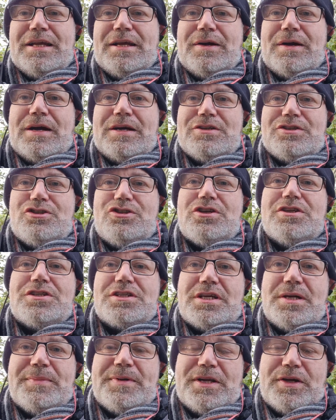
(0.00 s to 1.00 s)
I was
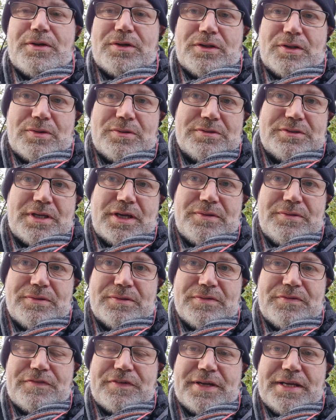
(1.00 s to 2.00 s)
just coming out of lockdown
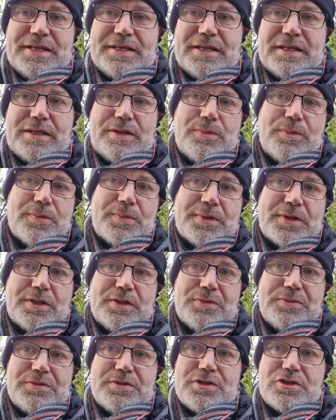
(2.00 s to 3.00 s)
on Friday. We were
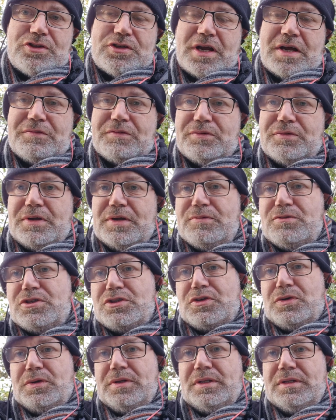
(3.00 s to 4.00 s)
allowed to travel around
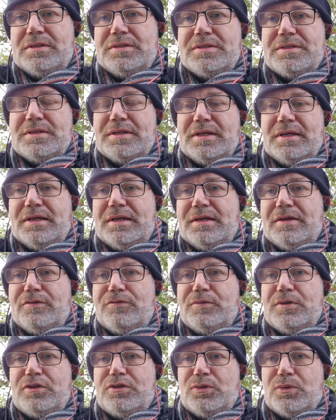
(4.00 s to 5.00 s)
Scotland
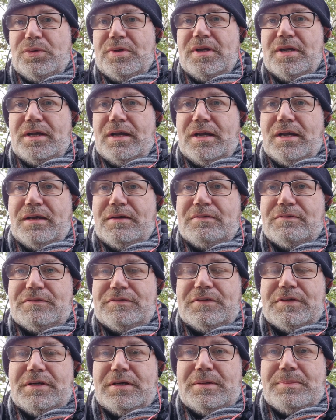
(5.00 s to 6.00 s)
if we don't have a